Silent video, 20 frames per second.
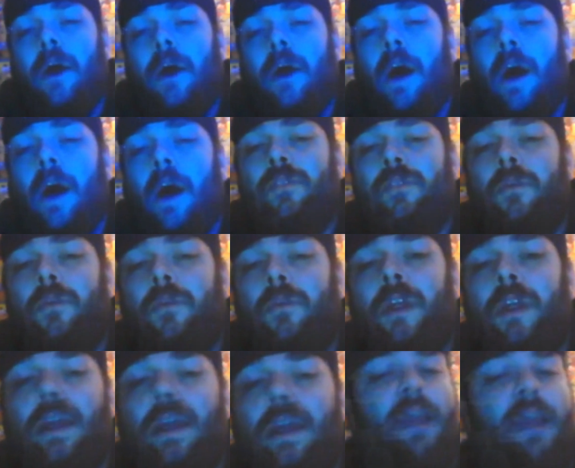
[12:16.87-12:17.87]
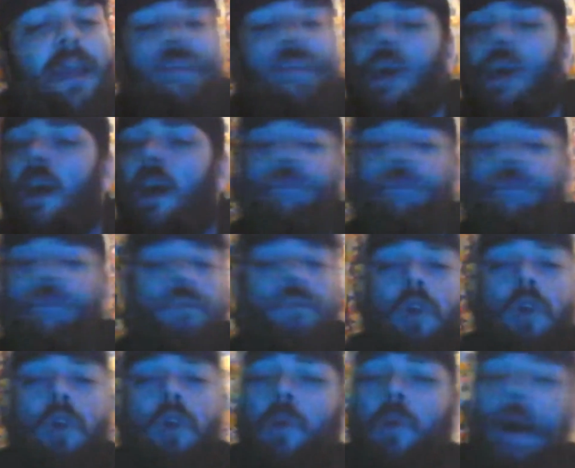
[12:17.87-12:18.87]
Ospreay is off the
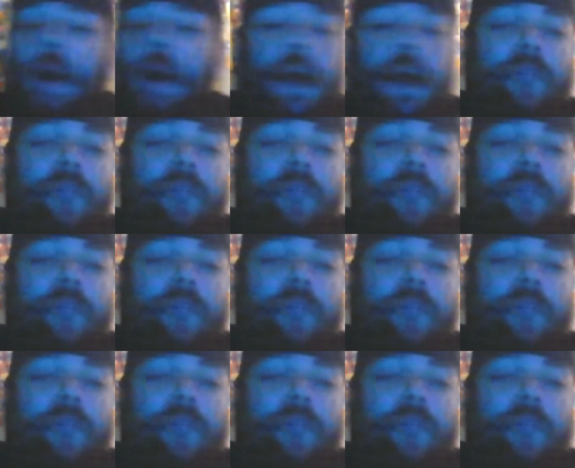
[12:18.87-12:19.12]
rope, high